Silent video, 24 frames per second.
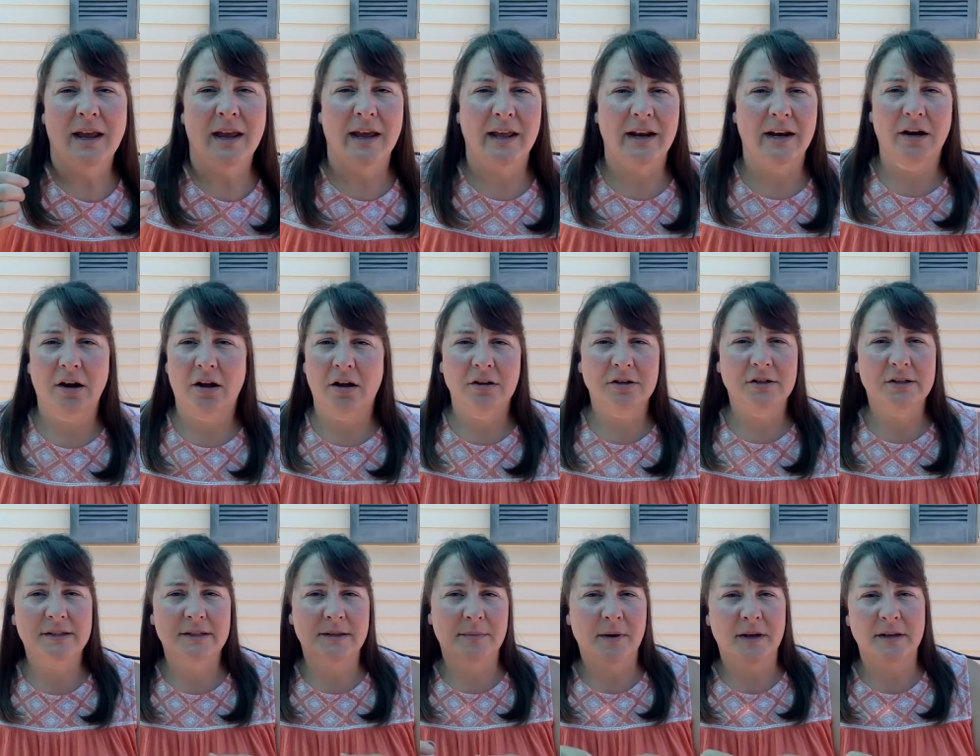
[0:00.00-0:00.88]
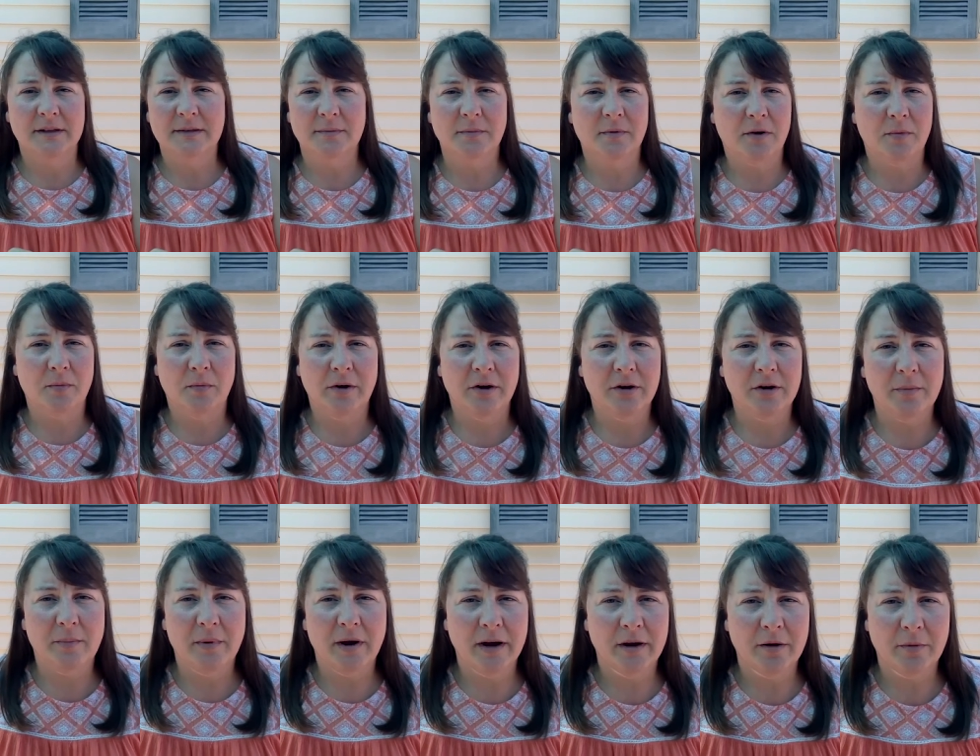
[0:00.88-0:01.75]
and it all just depends upon where you
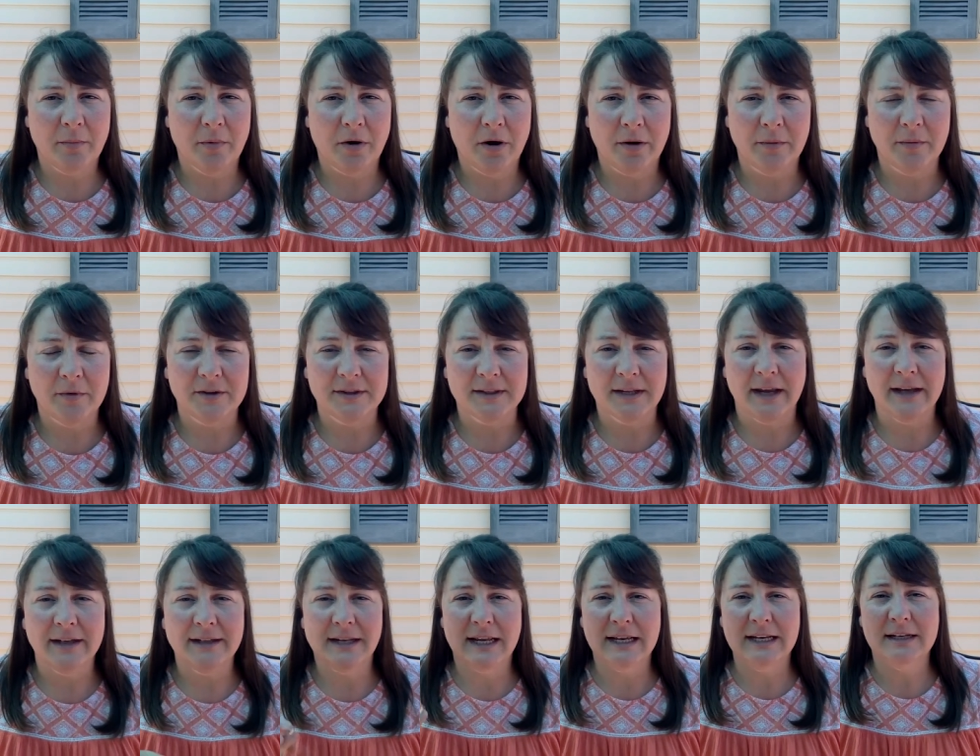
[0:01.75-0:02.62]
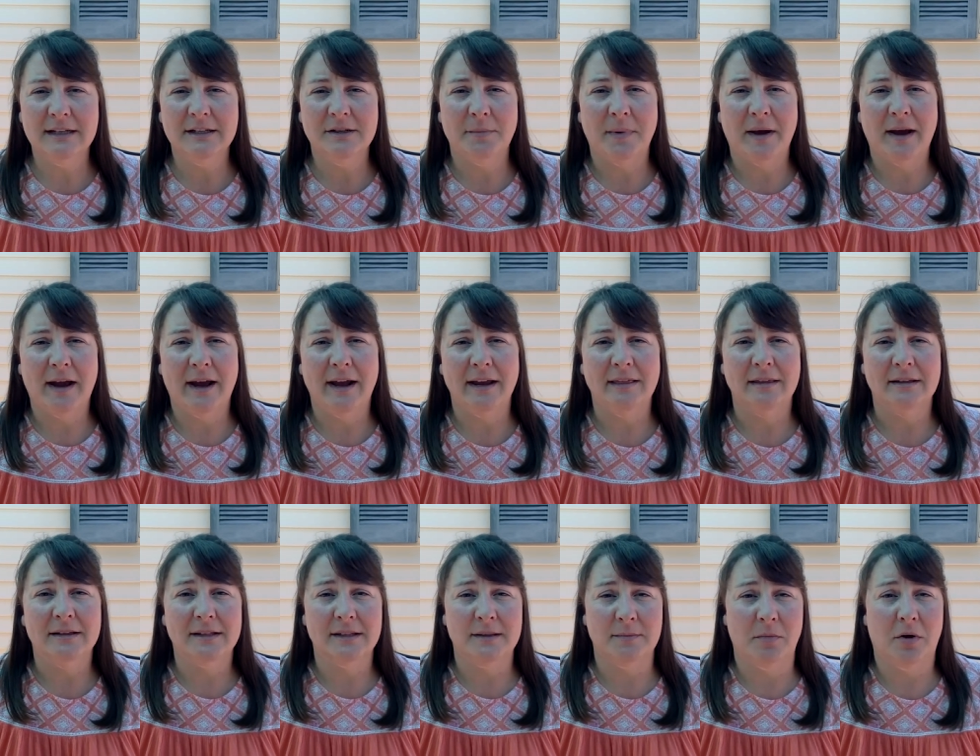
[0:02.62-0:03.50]
buy your marbles. I tend to buy the
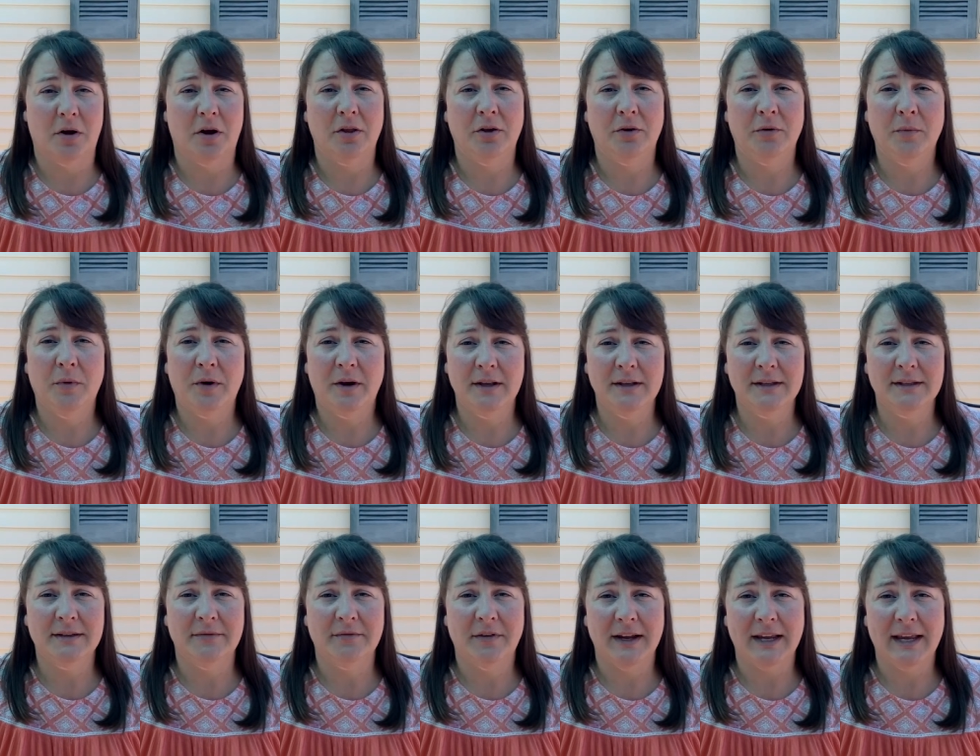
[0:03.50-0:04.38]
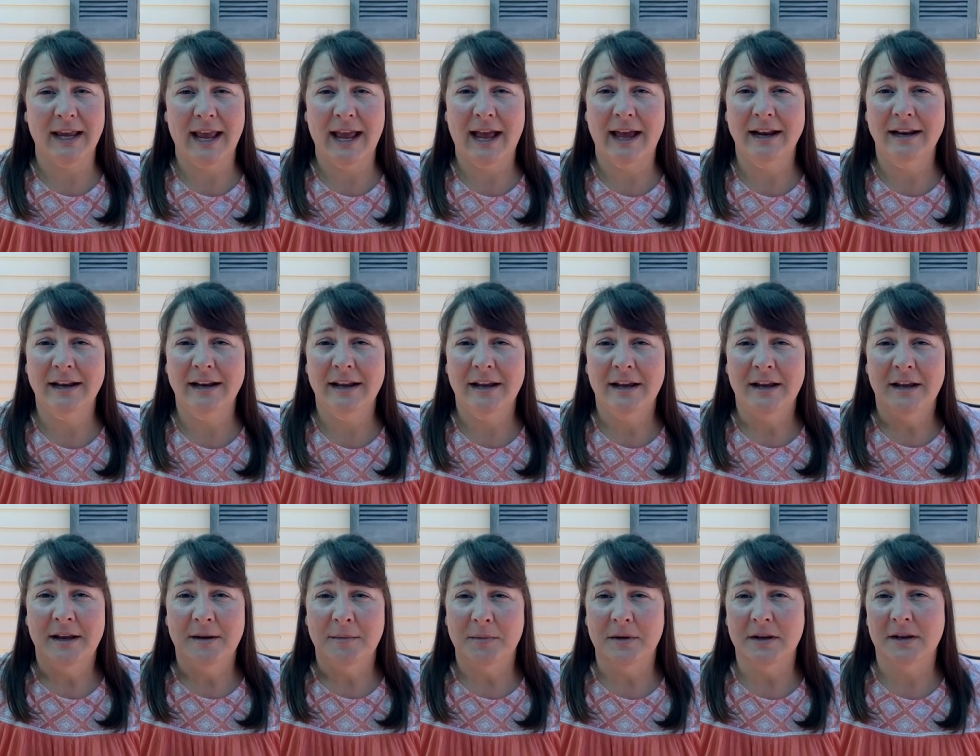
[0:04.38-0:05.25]
smaller ones if I can
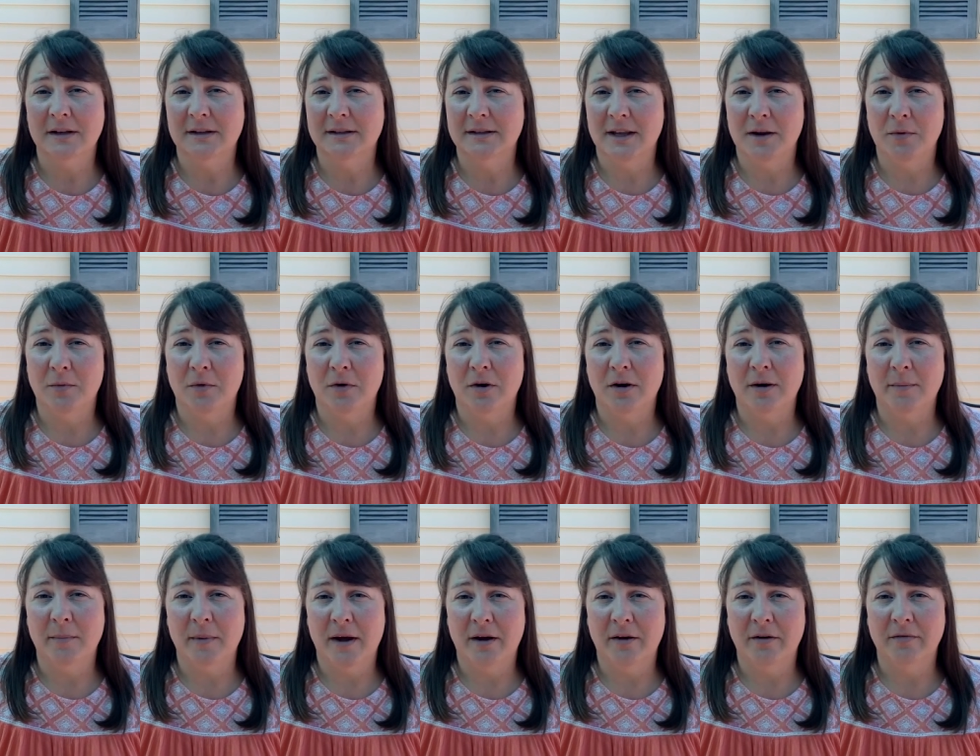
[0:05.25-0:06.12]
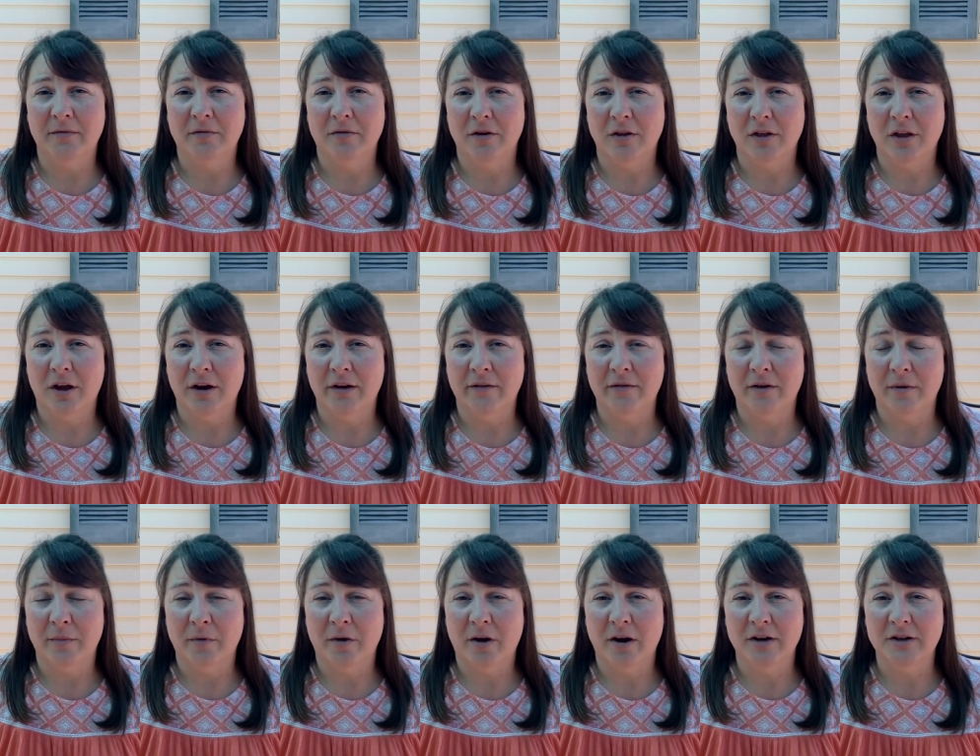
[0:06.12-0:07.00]
because they work better for a lot of our
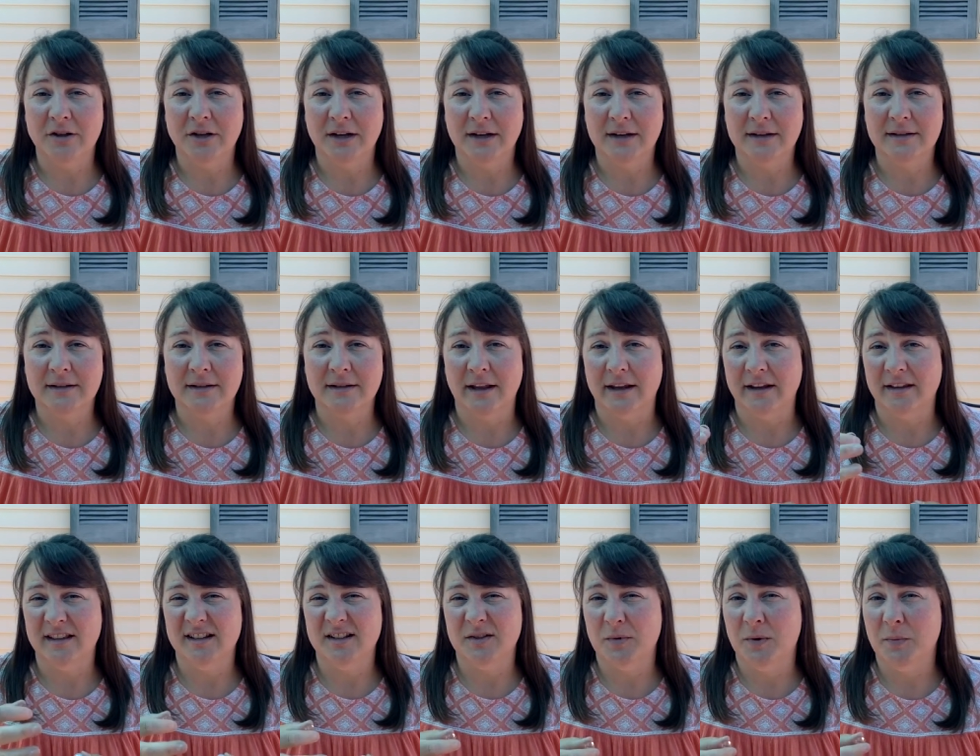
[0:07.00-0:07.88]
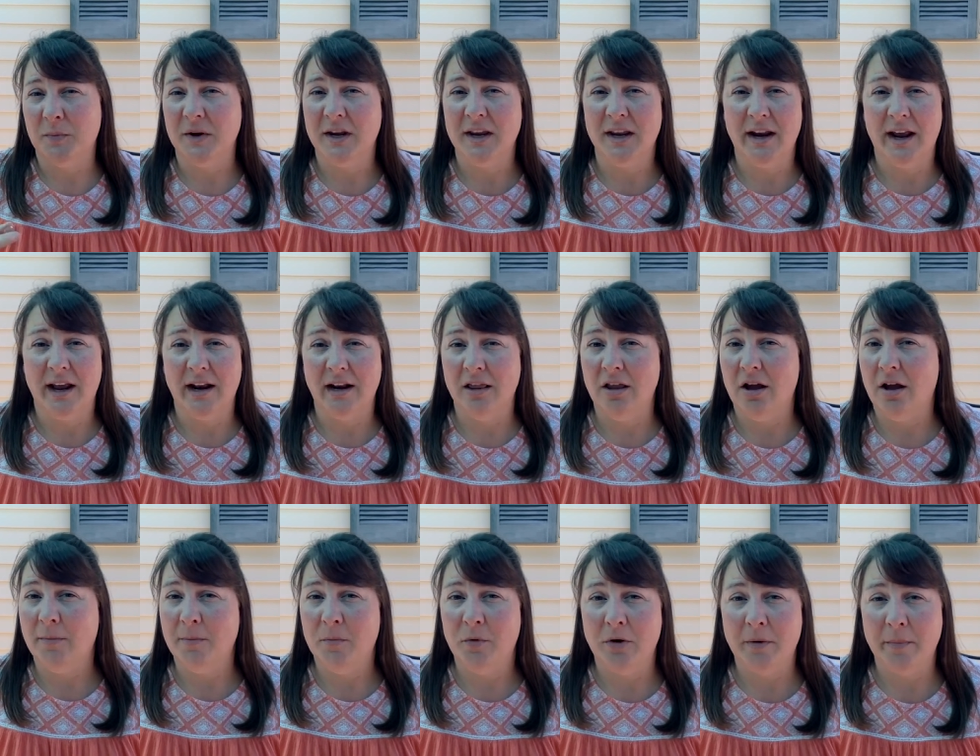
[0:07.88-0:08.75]
projects. Like this one, we can add a
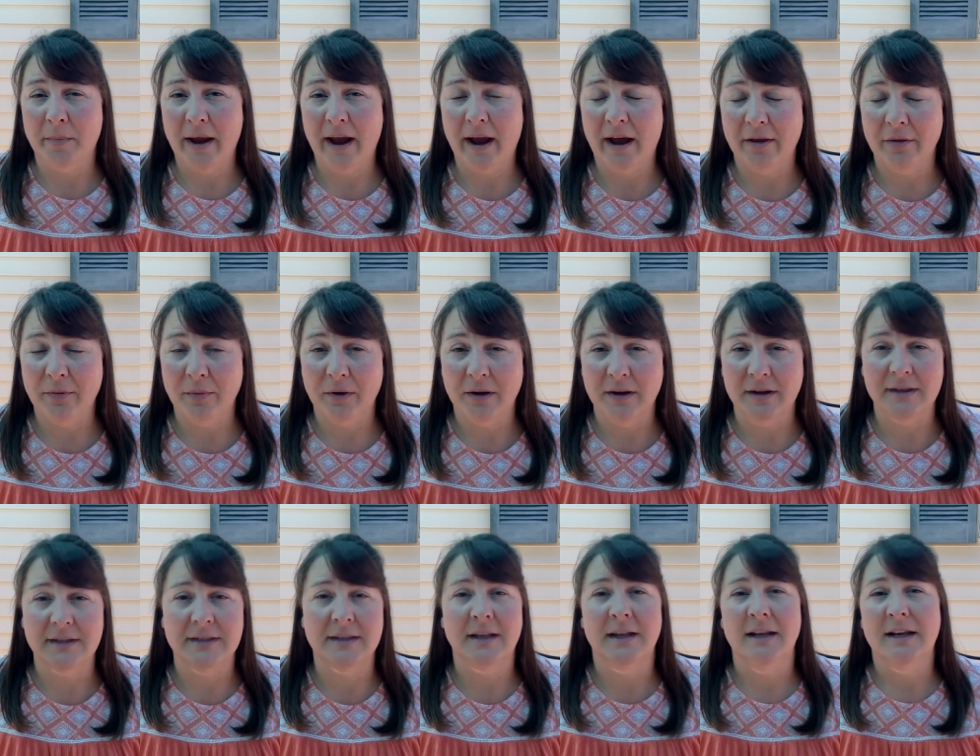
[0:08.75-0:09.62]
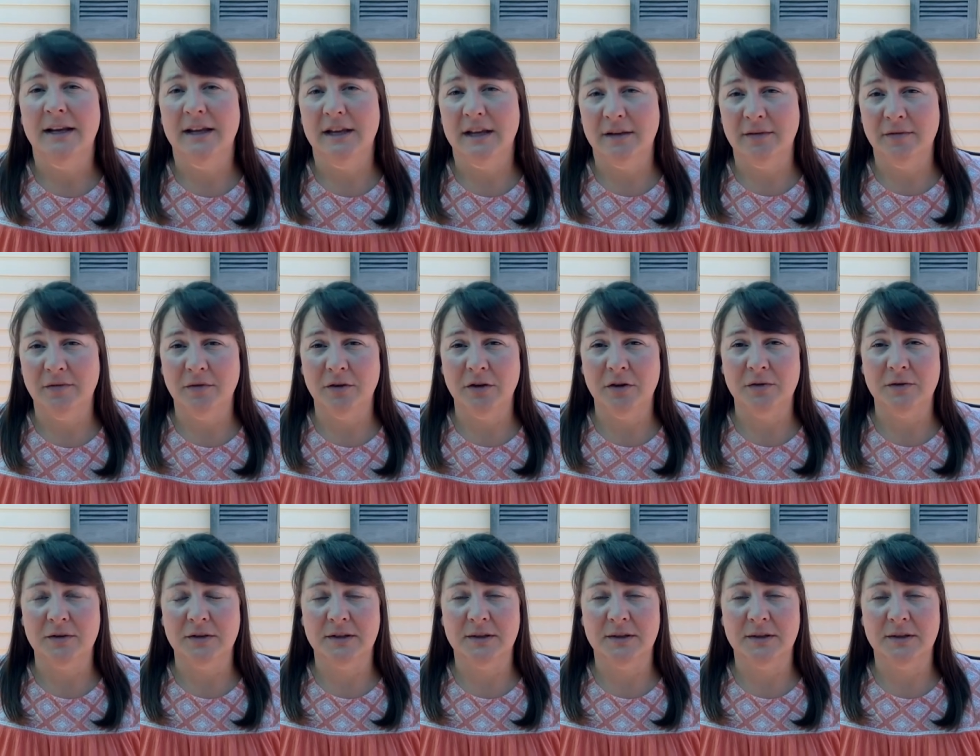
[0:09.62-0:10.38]
lot more pathways if we use a